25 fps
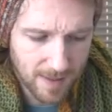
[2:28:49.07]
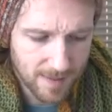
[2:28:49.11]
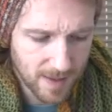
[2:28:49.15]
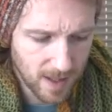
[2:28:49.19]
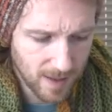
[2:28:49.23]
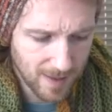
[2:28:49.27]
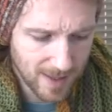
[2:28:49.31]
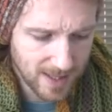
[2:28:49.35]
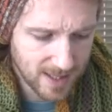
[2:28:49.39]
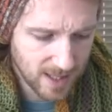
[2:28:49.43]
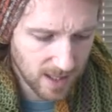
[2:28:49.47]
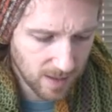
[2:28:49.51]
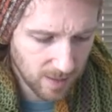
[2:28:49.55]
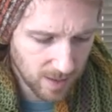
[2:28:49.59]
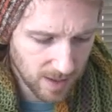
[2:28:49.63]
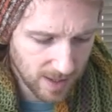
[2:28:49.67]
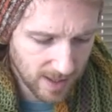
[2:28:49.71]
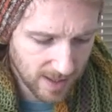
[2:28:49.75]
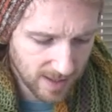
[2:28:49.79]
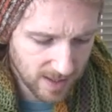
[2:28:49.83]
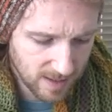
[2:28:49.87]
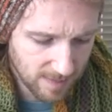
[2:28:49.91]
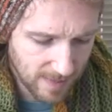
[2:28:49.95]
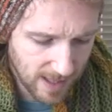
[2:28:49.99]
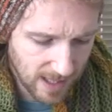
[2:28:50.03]
I have no idea what
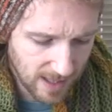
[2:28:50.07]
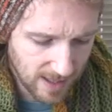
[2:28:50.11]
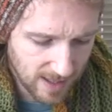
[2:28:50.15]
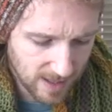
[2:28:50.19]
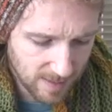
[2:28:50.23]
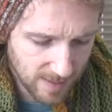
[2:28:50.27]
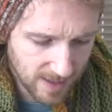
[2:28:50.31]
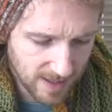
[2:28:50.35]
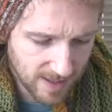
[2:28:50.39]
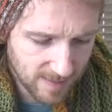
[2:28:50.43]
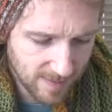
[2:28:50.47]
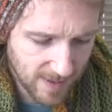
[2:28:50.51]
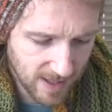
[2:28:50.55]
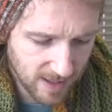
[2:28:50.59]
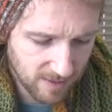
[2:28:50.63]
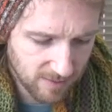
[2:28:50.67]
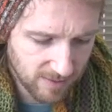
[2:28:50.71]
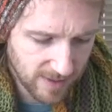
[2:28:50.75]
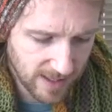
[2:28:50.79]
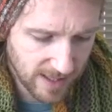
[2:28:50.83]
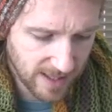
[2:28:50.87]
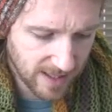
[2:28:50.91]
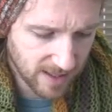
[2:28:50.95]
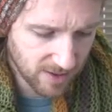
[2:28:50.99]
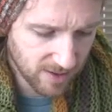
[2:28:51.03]
that smell is, but it smells
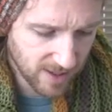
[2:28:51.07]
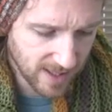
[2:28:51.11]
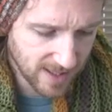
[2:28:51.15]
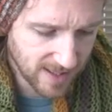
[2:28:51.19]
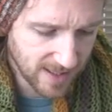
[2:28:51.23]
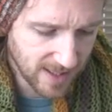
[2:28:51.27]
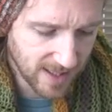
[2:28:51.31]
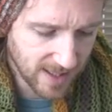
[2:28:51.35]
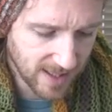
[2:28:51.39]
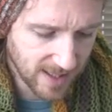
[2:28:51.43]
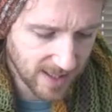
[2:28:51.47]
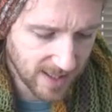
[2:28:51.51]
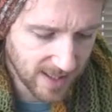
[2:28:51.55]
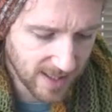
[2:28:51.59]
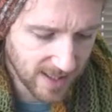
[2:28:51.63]
really interesting.